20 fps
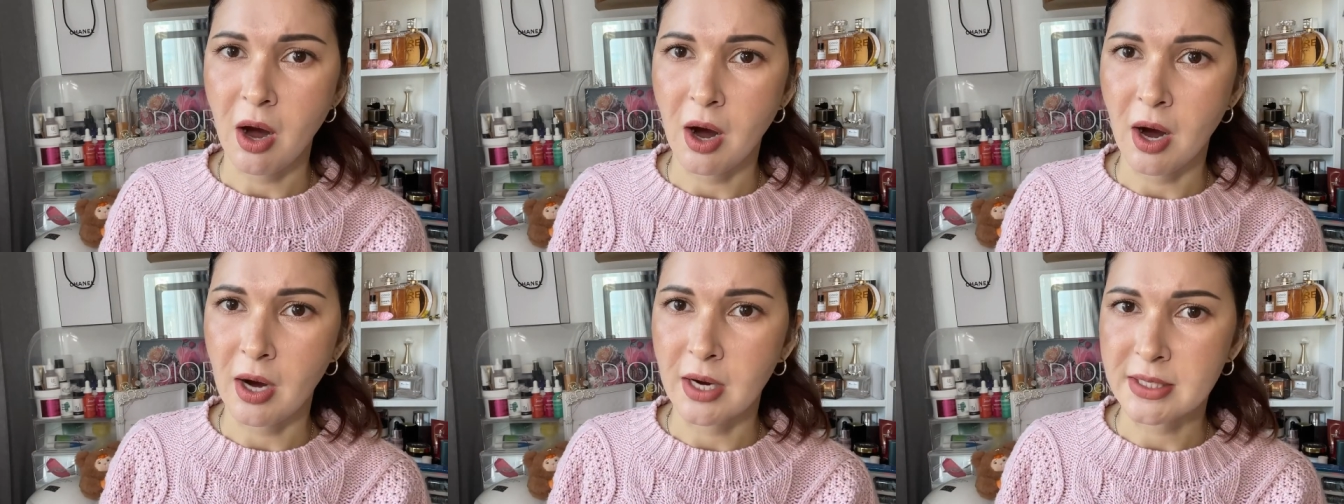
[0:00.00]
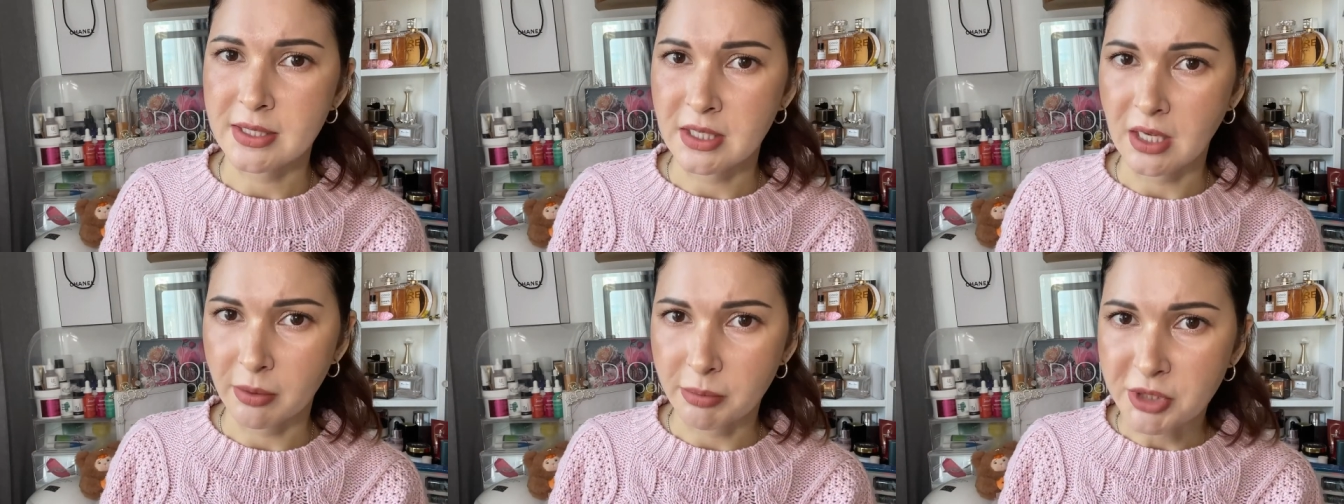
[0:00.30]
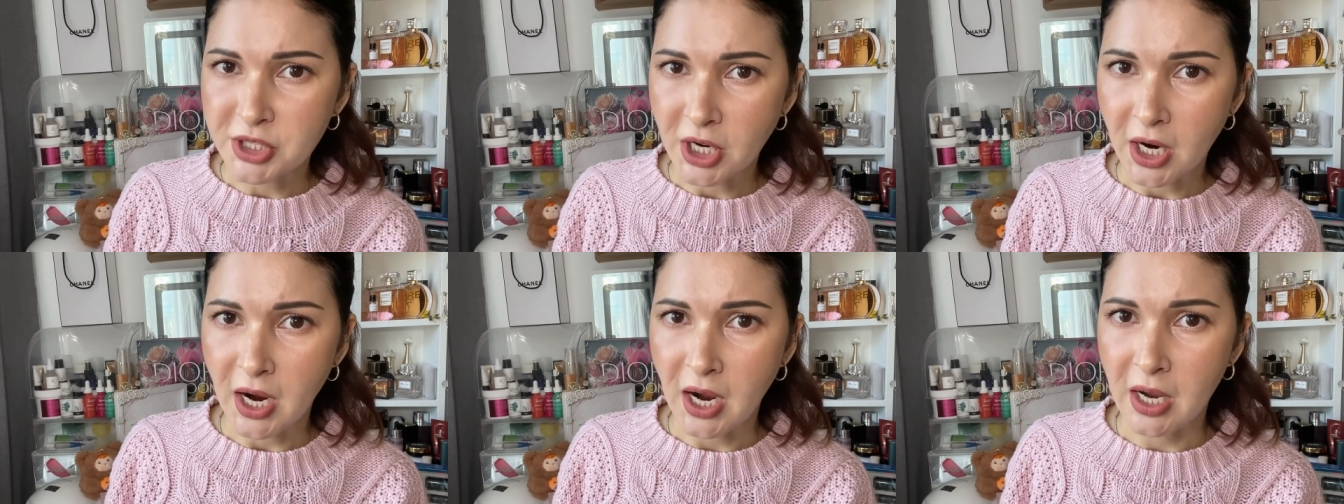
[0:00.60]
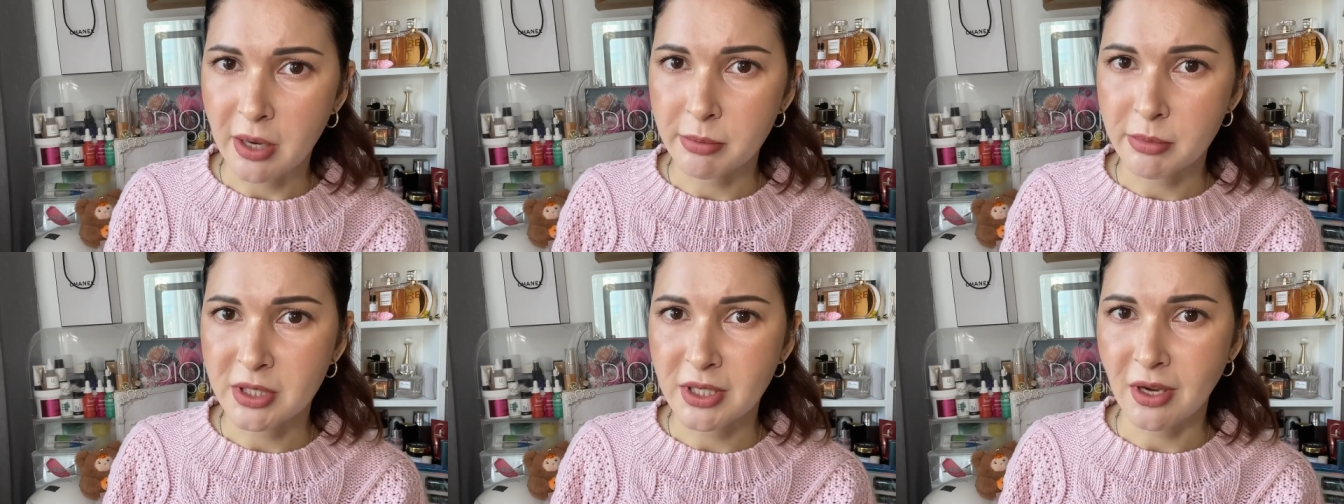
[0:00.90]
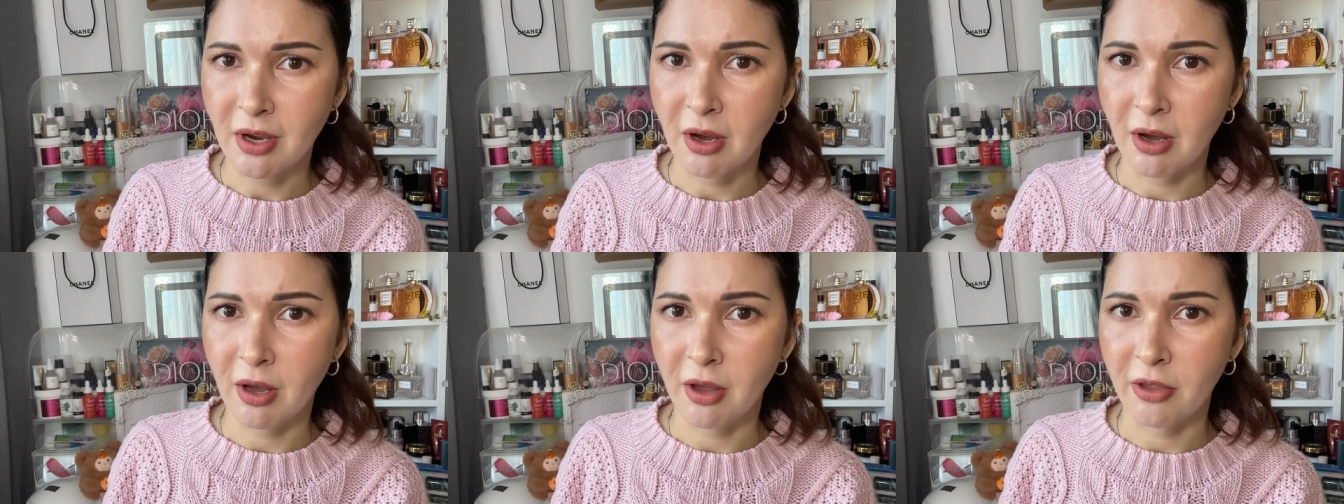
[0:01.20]
sometimes
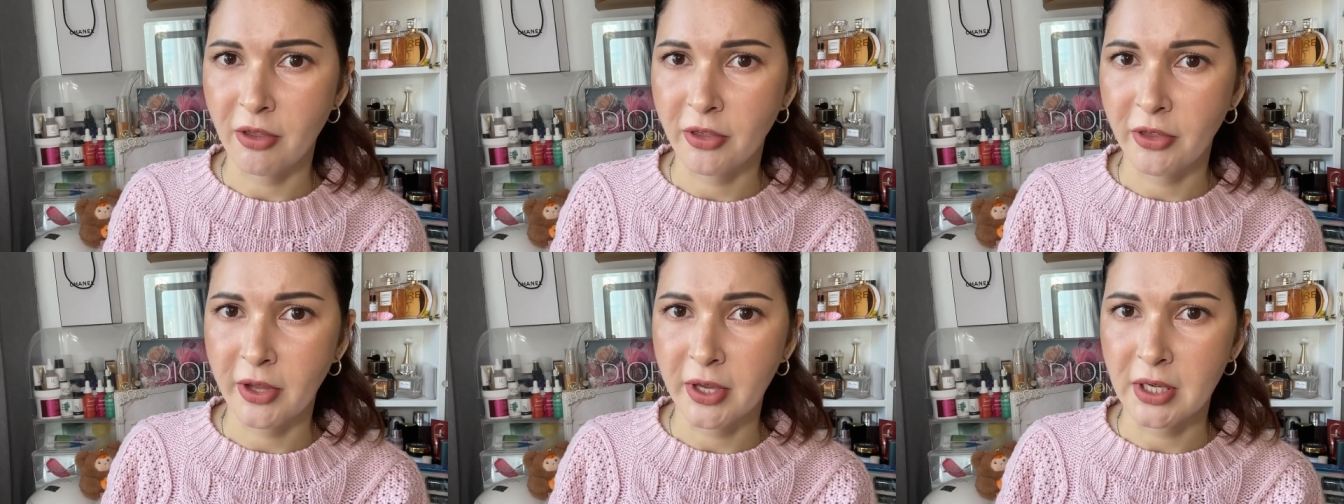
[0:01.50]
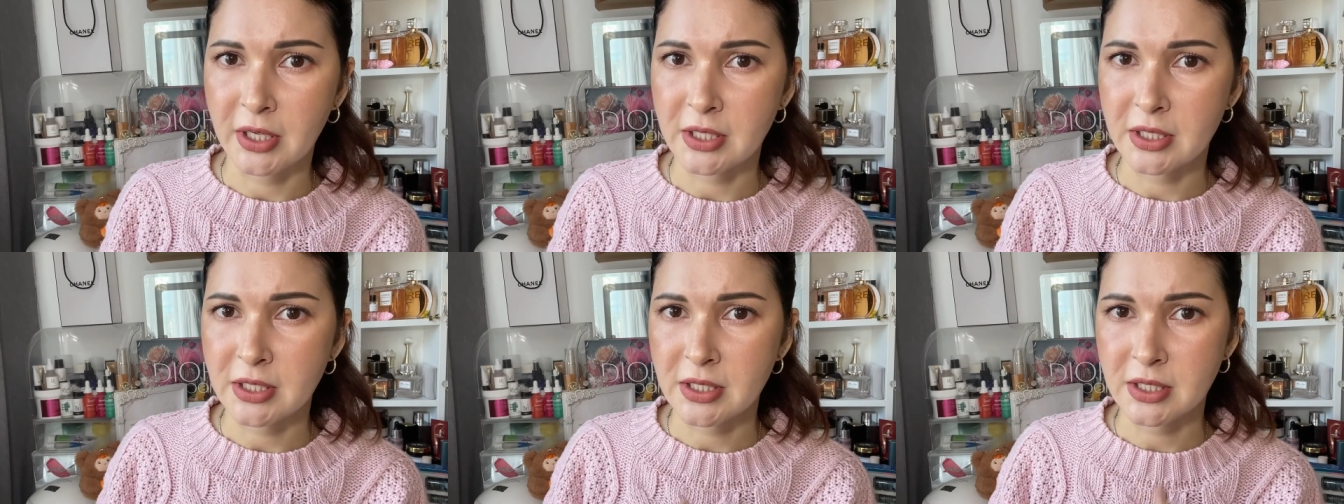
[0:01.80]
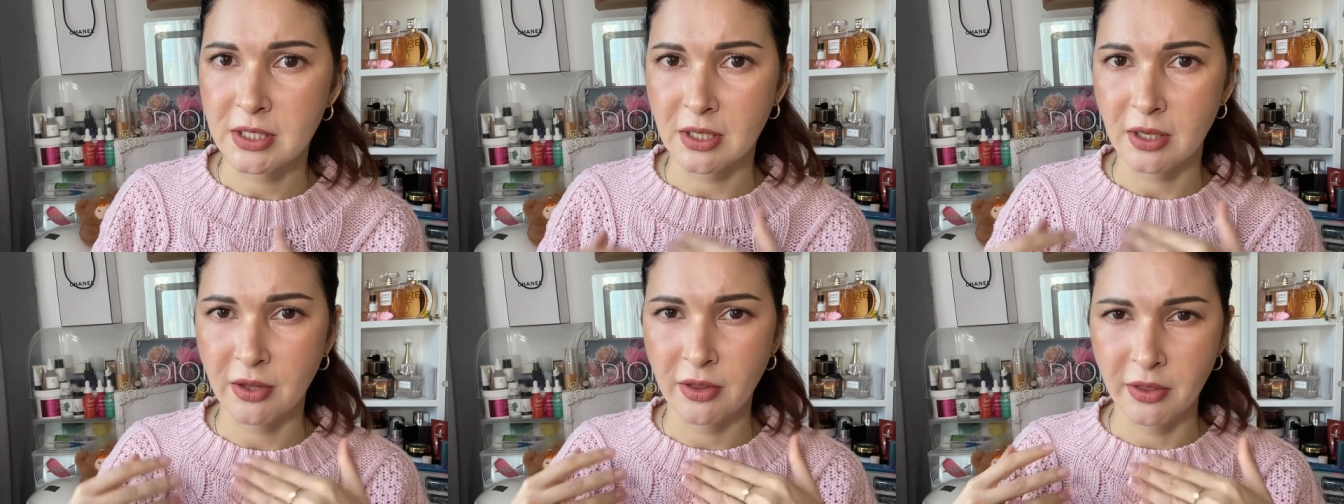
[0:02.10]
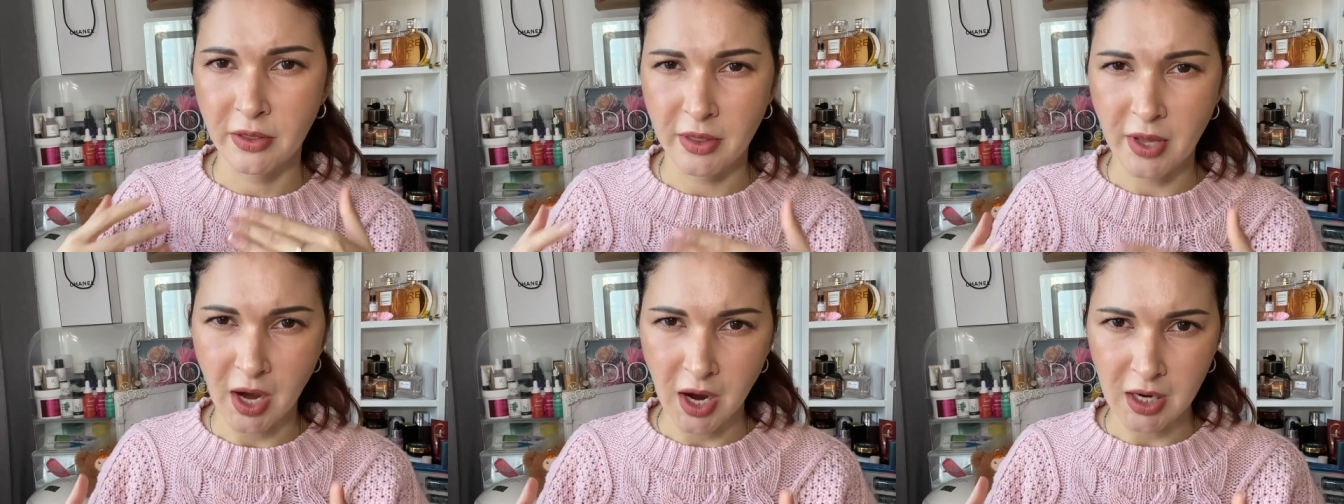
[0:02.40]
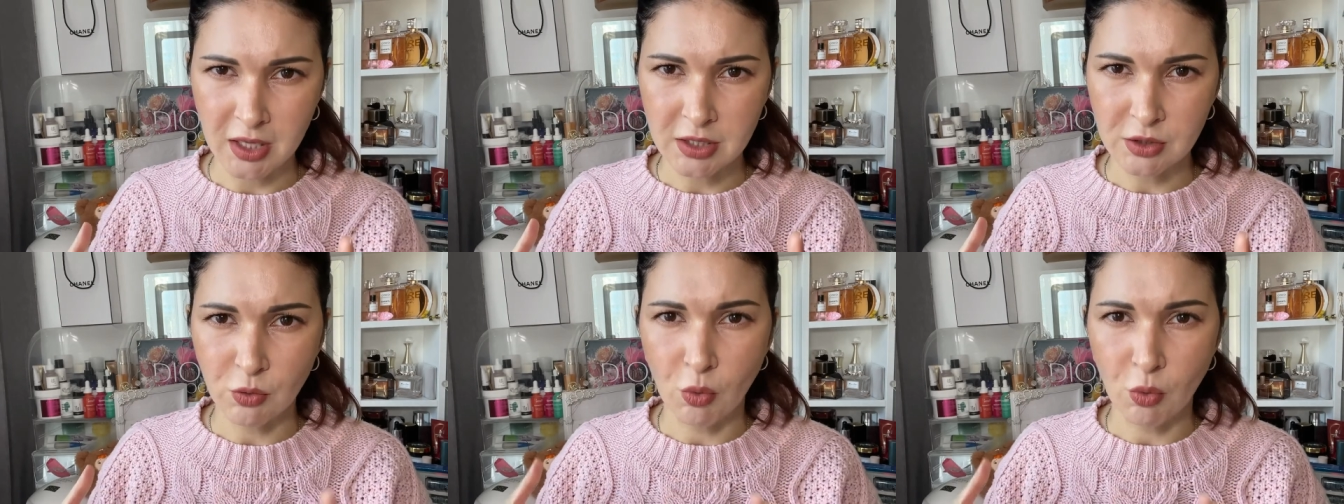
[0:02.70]
this not